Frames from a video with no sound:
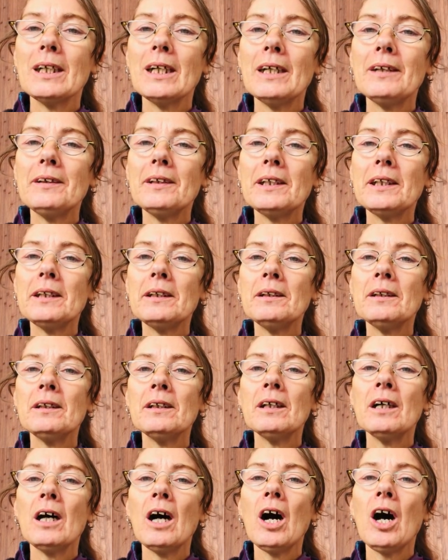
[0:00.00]
And then
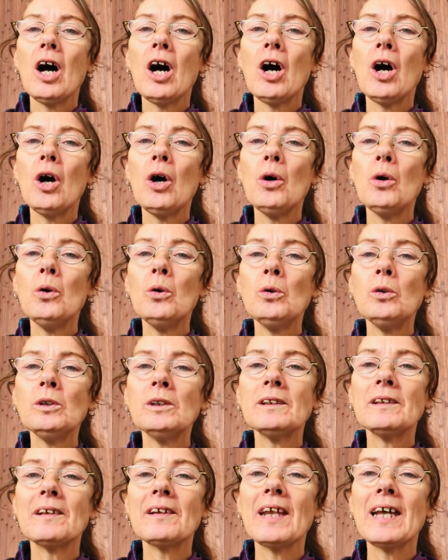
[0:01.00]

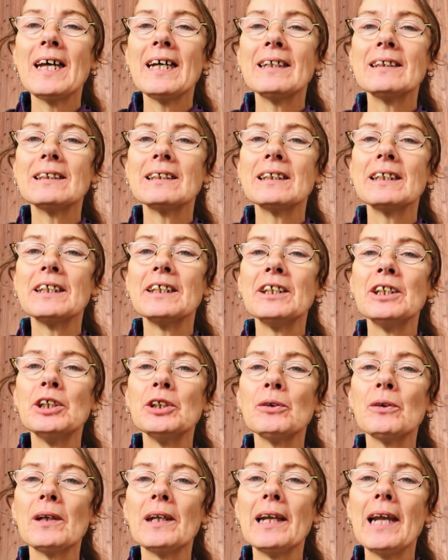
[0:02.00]
hold that in
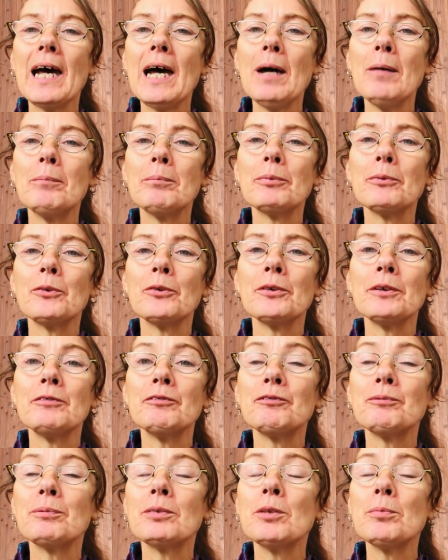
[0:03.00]
your lap, or
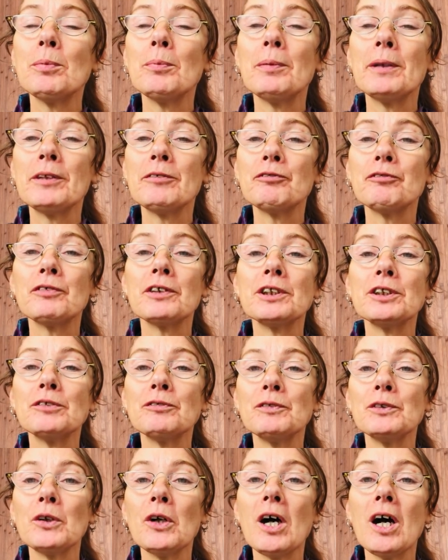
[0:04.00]
probably in front
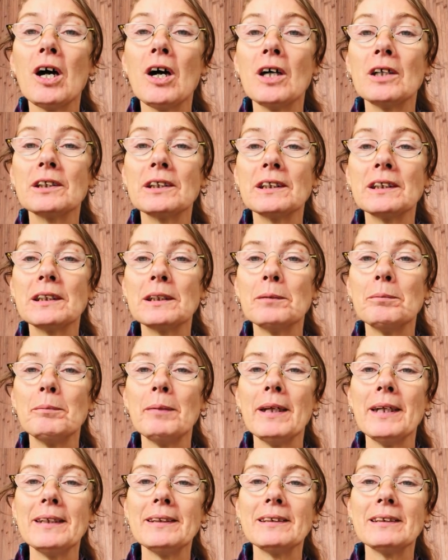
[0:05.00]
of your heart is the
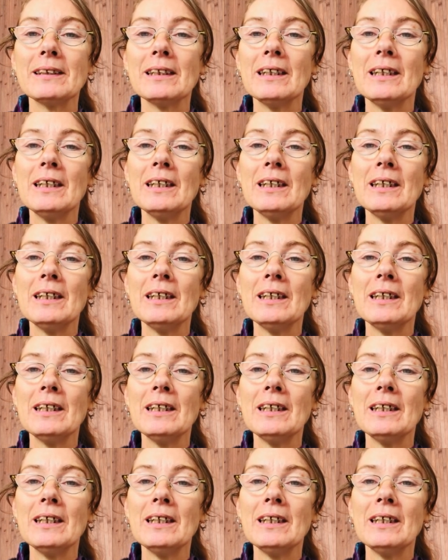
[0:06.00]
best.